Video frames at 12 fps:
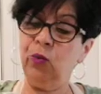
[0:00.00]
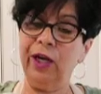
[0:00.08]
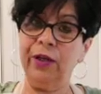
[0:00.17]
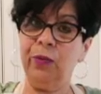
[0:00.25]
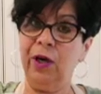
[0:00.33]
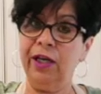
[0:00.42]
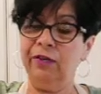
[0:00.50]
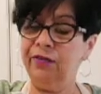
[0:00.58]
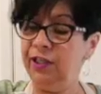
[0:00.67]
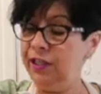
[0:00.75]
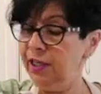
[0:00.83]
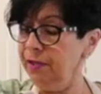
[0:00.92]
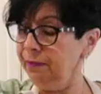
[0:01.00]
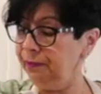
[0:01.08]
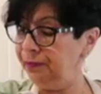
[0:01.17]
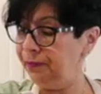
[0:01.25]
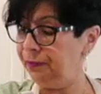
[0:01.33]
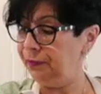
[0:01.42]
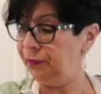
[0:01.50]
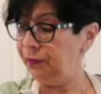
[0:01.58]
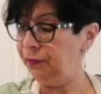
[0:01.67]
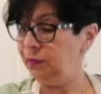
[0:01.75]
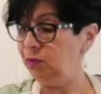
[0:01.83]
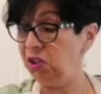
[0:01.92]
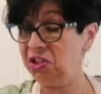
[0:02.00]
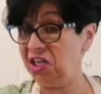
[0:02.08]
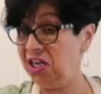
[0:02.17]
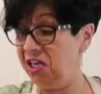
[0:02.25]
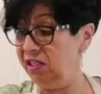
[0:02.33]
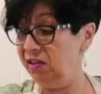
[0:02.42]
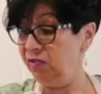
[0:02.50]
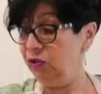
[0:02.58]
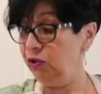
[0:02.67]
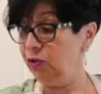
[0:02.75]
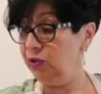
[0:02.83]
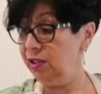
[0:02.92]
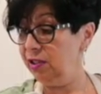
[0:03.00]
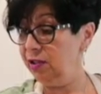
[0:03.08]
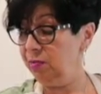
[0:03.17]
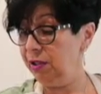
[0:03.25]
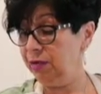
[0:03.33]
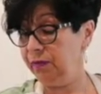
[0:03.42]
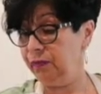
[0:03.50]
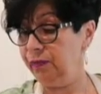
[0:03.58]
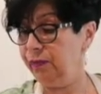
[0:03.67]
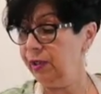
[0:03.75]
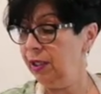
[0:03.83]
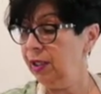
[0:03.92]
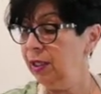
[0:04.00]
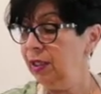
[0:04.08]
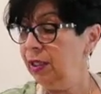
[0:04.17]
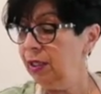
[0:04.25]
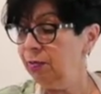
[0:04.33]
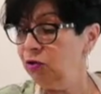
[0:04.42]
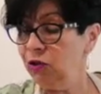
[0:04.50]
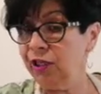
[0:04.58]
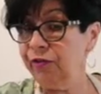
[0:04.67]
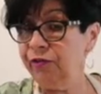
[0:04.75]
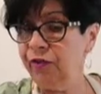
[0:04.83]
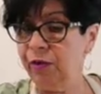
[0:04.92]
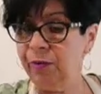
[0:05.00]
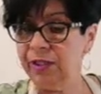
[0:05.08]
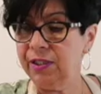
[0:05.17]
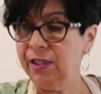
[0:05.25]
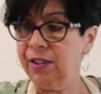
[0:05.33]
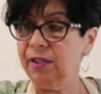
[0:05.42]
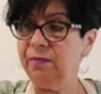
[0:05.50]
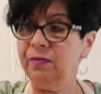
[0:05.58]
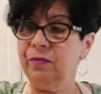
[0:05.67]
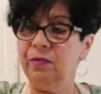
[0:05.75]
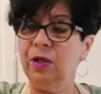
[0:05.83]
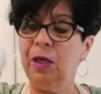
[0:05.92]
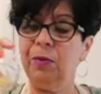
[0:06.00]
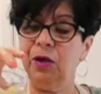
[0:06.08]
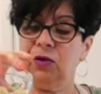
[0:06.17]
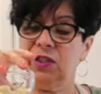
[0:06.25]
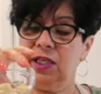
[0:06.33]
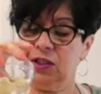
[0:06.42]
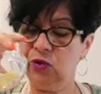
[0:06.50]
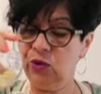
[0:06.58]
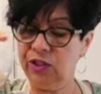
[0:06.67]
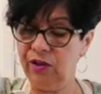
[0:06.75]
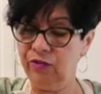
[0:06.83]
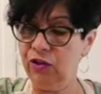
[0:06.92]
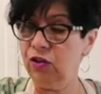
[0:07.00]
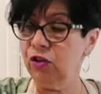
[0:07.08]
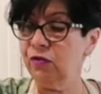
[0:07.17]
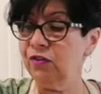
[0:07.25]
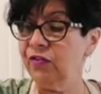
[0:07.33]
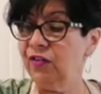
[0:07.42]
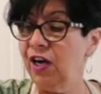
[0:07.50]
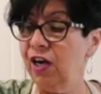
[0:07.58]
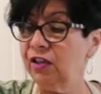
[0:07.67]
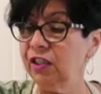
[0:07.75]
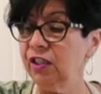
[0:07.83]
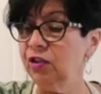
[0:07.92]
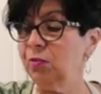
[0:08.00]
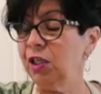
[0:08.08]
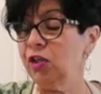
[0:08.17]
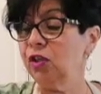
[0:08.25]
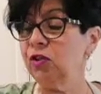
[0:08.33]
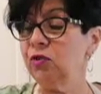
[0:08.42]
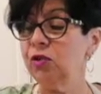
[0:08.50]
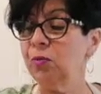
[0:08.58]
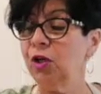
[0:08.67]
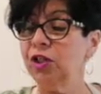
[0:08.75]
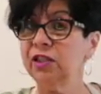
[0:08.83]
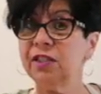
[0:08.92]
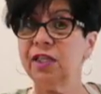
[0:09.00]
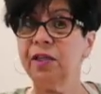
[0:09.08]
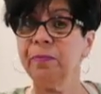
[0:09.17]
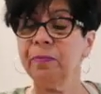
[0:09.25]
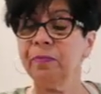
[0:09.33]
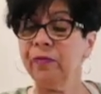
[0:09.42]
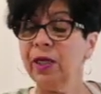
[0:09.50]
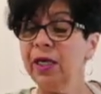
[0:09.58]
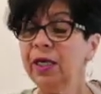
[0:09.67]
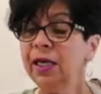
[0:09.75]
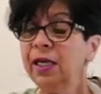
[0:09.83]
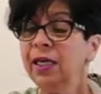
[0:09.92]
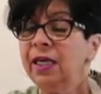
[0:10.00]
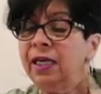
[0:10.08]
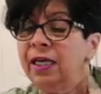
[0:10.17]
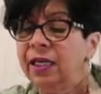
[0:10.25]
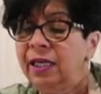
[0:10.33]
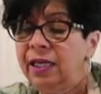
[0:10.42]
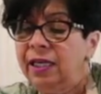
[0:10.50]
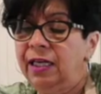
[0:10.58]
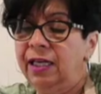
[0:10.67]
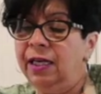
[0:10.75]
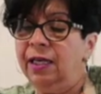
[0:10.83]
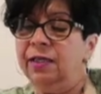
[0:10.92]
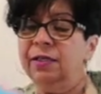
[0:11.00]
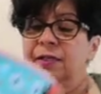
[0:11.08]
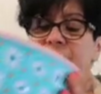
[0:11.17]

white wine vinegar, which I never use this, but I'm trying to follow basically. About 6 or 7 cloves of garlic, you might not use them all at the same. And